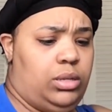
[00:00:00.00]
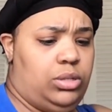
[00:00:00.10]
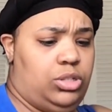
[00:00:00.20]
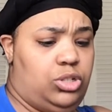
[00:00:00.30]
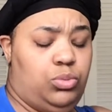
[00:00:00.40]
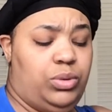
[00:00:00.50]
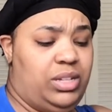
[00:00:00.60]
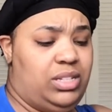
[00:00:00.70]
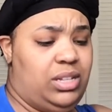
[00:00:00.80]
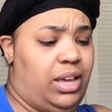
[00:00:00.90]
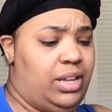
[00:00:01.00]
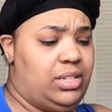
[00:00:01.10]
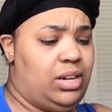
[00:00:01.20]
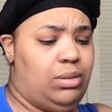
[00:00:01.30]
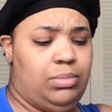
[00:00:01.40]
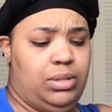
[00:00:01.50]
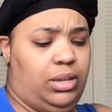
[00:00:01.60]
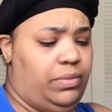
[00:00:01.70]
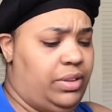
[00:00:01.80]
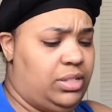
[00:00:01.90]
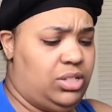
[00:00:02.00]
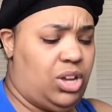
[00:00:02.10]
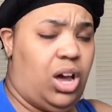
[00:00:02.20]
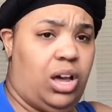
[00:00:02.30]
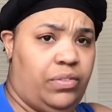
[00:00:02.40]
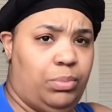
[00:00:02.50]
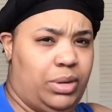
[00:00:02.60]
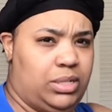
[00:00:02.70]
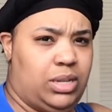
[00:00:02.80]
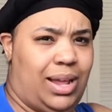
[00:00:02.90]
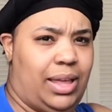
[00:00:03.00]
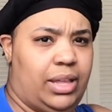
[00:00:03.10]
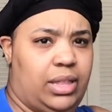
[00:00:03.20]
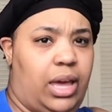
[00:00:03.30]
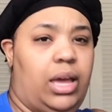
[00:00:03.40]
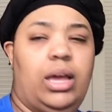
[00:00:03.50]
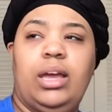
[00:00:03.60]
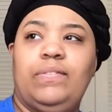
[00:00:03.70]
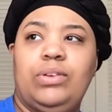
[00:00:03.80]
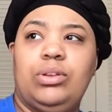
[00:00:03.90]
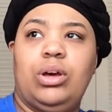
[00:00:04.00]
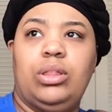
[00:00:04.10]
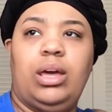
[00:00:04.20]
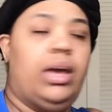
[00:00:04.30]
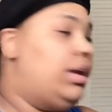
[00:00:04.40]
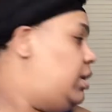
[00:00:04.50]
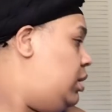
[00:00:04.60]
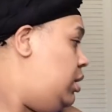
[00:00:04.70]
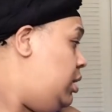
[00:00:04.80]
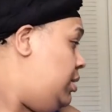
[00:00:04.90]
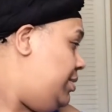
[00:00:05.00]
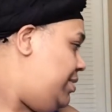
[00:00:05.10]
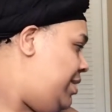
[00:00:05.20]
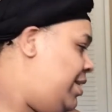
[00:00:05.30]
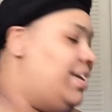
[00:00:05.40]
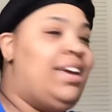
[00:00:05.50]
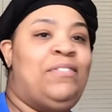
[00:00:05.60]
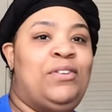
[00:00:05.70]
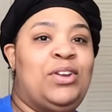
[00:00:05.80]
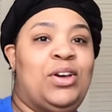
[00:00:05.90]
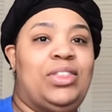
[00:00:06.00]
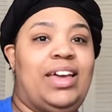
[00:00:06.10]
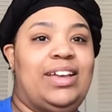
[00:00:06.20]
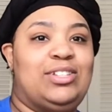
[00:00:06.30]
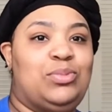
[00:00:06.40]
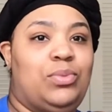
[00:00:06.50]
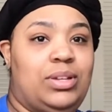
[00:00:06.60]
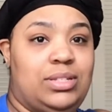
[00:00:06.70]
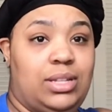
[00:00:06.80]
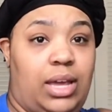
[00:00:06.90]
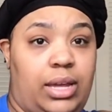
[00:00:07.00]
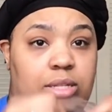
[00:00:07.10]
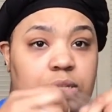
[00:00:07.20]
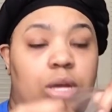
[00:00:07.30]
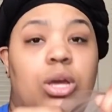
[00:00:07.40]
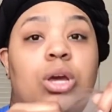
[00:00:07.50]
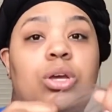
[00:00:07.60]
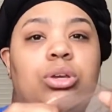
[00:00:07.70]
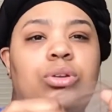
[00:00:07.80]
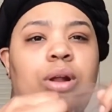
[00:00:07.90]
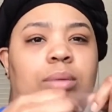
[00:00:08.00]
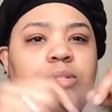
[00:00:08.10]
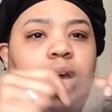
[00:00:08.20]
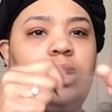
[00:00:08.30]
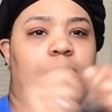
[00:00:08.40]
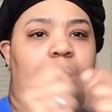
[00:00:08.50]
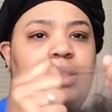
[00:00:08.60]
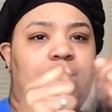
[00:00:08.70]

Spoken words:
Swiss lace. I don't believe it's soft, but it's not like that. If you know that, if you know that Swiss lace, you know what I'm talking about.